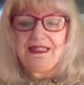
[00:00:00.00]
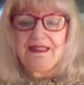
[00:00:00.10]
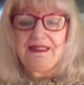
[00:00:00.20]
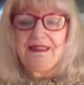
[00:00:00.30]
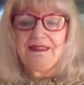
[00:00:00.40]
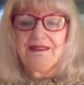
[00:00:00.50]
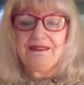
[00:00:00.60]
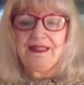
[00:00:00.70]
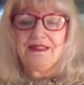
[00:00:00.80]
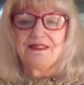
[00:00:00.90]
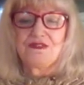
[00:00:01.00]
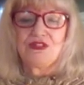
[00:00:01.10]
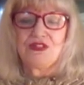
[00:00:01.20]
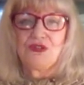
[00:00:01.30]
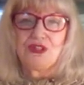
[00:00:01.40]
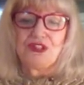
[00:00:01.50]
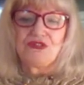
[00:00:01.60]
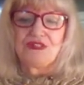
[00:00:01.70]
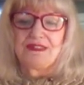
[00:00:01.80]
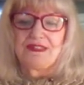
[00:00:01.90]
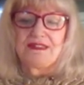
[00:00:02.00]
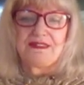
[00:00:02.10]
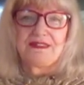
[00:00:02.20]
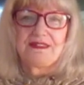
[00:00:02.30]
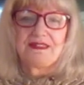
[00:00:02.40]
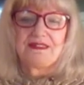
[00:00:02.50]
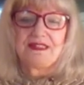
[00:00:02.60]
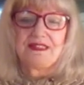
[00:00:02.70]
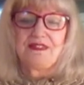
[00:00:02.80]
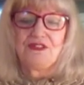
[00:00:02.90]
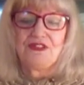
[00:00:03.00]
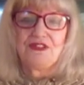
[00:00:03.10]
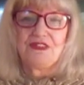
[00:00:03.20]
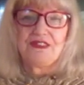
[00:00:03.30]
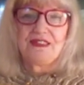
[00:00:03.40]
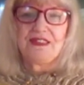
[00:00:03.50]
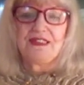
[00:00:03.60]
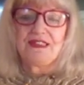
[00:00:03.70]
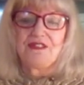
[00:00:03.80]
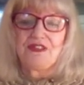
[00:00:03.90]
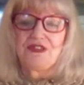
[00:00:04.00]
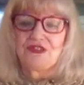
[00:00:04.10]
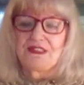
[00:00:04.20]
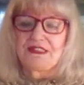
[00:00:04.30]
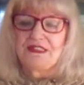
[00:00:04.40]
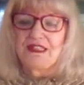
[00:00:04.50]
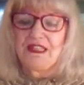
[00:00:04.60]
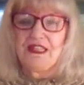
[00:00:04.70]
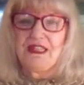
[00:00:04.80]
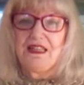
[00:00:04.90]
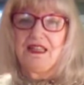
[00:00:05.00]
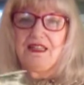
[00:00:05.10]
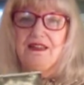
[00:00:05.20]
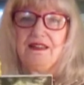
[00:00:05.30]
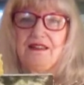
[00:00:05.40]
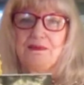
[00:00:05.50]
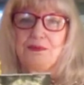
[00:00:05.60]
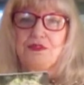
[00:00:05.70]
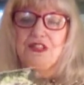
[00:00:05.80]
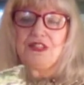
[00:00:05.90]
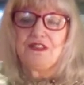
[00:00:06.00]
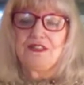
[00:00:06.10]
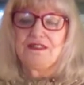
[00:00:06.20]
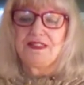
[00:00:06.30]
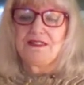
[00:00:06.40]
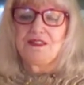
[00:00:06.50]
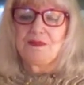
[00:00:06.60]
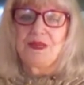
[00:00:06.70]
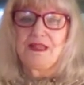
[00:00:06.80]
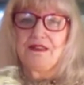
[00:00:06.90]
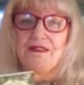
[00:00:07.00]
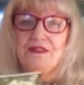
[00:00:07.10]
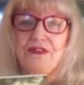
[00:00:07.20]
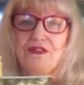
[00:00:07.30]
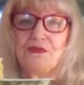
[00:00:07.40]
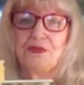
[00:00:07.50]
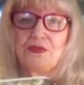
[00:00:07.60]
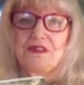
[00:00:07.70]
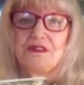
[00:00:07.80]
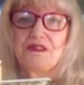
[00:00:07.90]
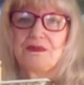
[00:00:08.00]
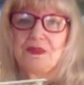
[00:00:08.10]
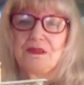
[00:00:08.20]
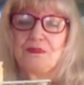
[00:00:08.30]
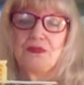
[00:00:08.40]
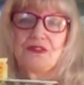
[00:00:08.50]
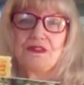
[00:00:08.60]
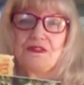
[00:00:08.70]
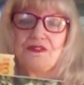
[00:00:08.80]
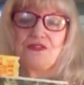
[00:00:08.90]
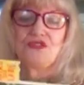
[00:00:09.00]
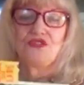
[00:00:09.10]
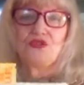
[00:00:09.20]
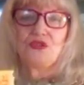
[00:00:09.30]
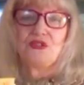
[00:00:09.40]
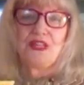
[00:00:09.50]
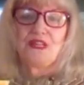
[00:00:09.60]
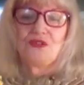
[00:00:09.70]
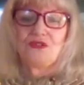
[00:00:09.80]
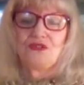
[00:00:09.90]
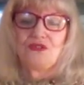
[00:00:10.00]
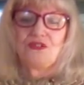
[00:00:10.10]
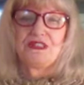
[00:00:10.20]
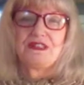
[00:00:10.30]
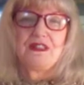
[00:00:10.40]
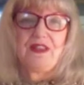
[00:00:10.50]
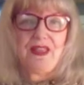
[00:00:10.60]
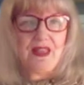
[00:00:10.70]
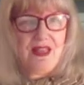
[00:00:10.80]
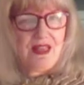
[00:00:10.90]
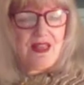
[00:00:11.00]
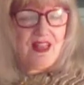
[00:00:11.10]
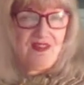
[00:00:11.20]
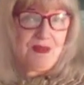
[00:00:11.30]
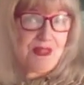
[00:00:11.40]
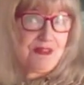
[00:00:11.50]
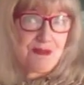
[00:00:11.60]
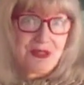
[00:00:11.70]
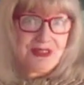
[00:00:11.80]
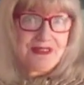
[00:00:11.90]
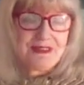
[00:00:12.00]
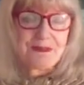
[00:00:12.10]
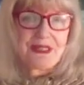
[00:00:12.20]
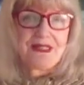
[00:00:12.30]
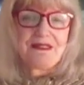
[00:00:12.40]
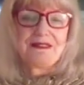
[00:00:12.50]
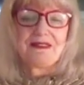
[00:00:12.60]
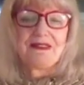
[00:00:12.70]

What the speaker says: And it's renewed interest in it. It's getting a lot of interest, particularly since my other books, my books of true Newfoundland ghost stories, have been on the market, because